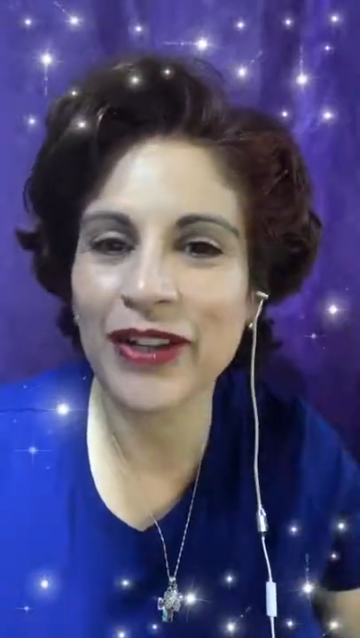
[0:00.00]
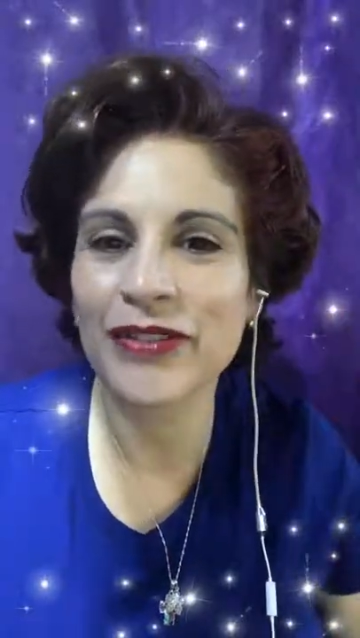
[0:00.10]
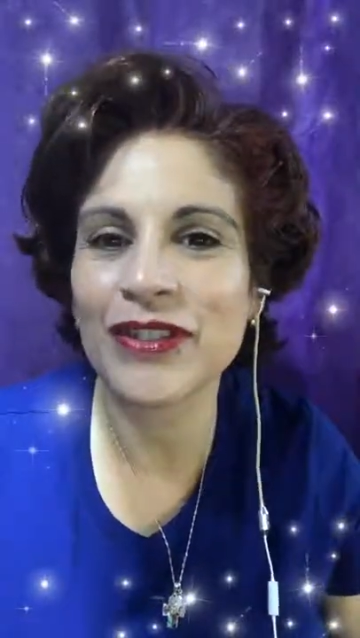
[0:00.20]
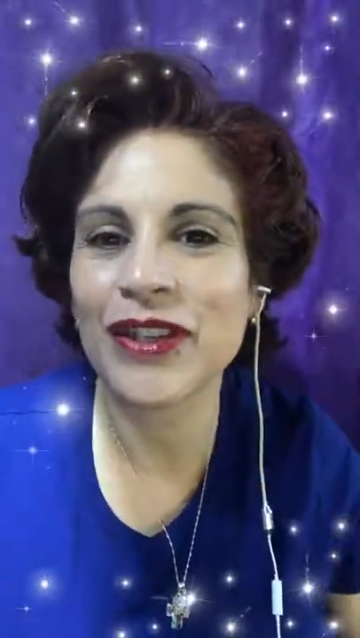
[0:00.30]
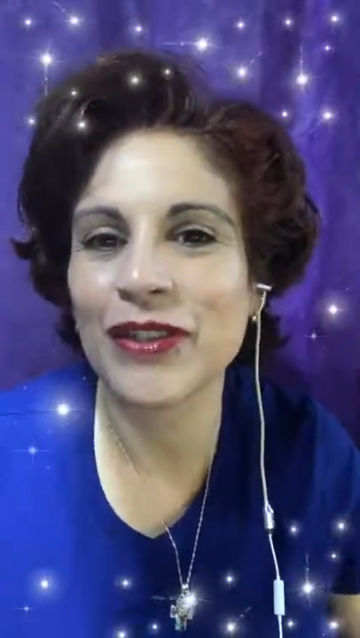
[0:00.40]

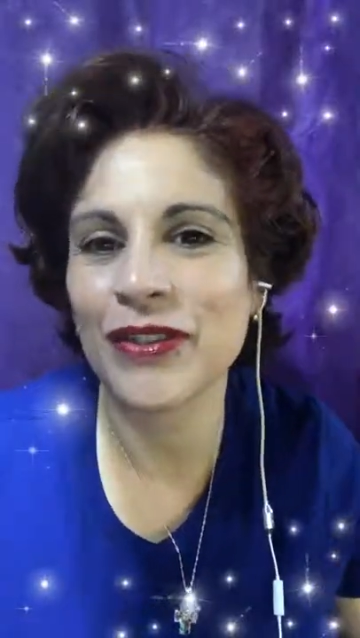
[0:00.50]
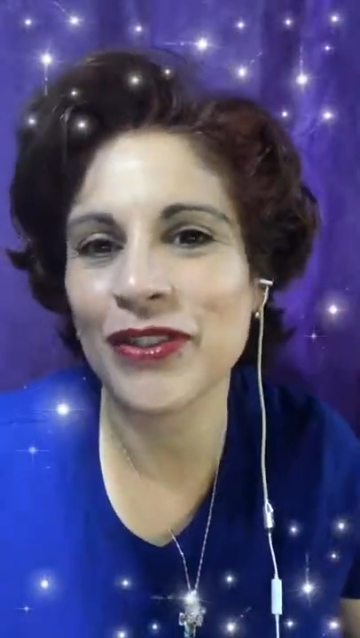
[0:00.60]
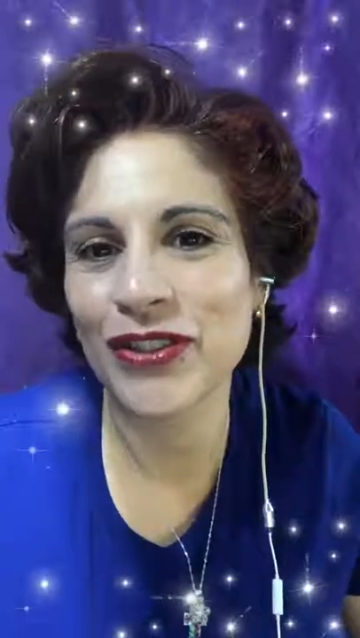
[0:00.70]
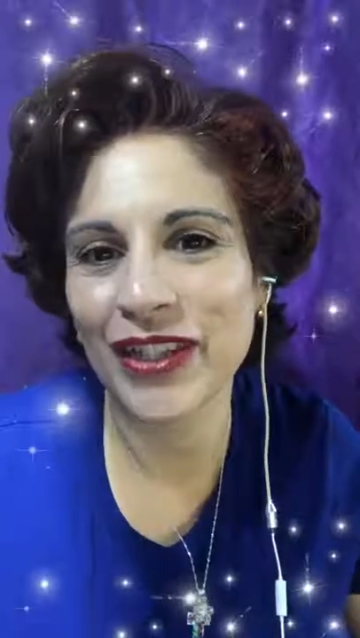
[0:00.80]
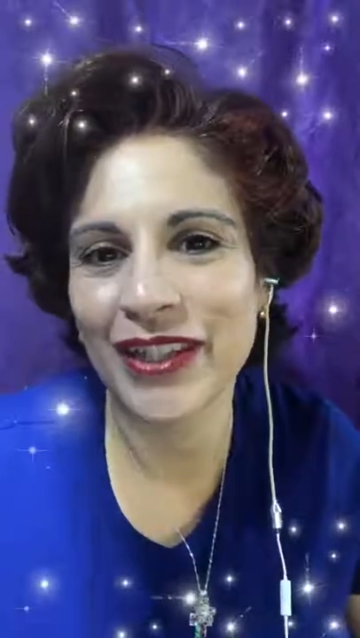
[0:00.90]
you can check it
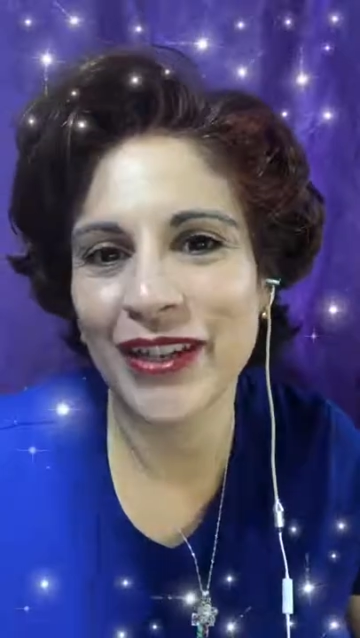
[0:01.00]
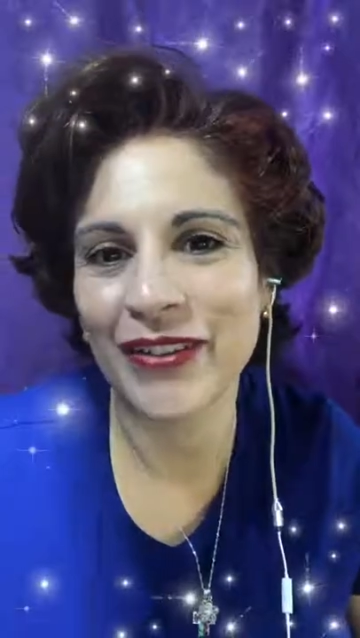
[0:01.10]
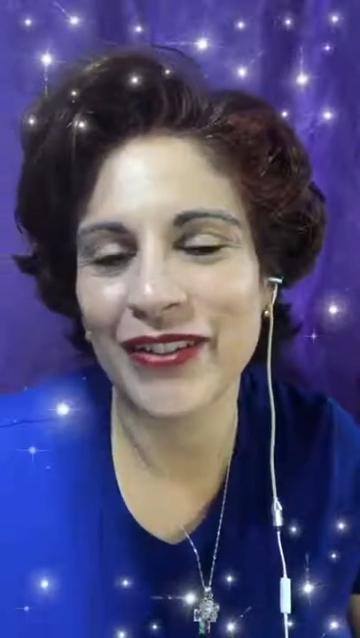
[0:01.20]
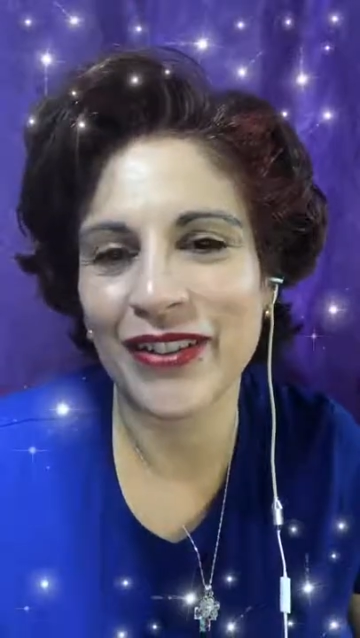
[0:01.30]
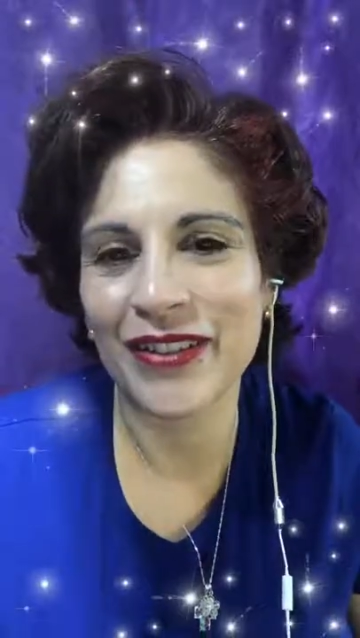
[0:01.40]
out on
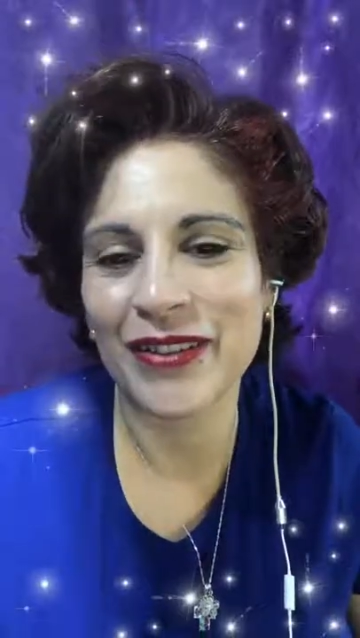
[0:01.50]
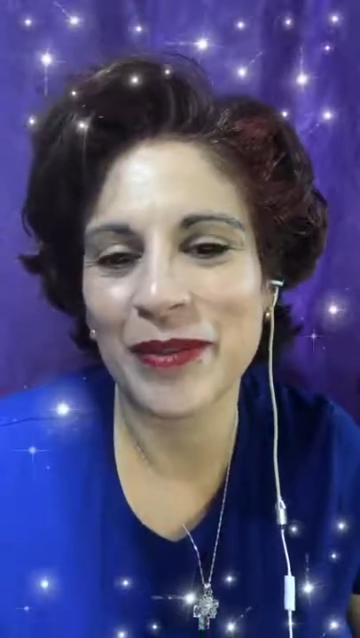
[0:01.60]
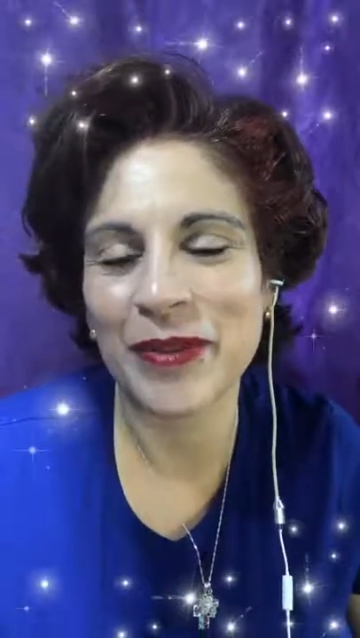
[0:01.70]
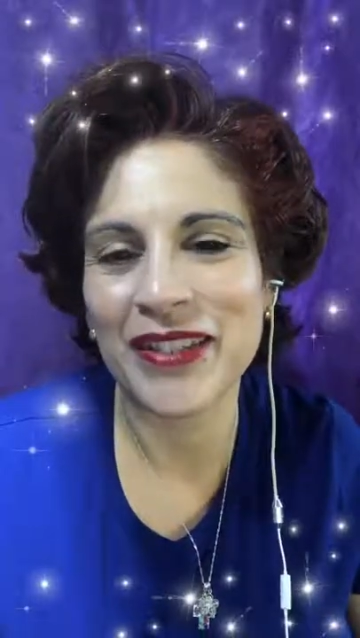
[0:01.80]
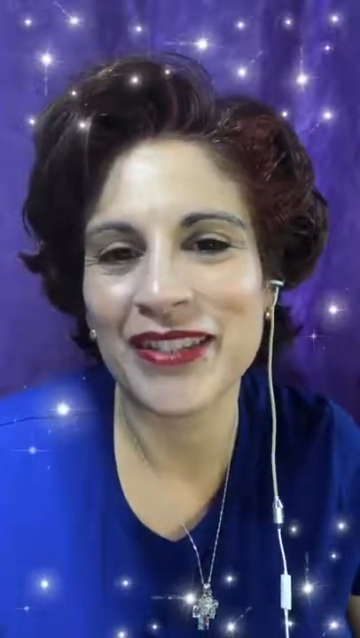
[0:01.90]
alicia bozza
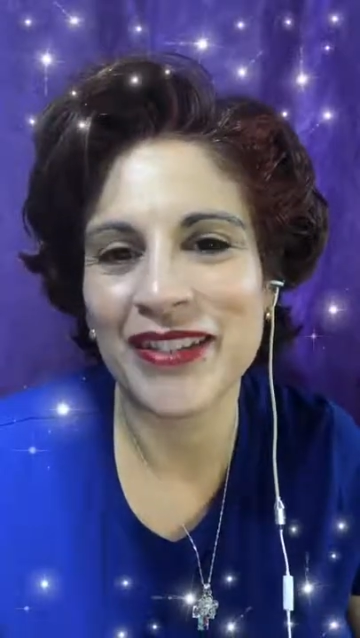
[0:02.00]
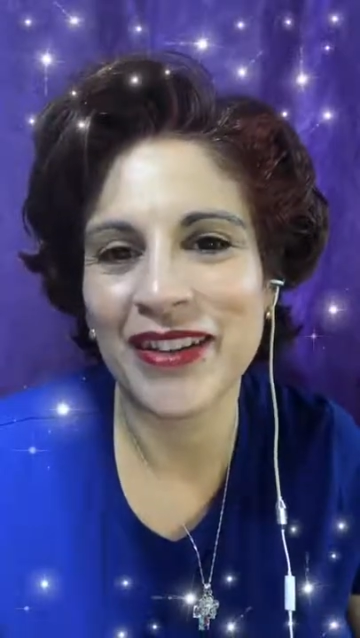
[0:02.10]
dot com.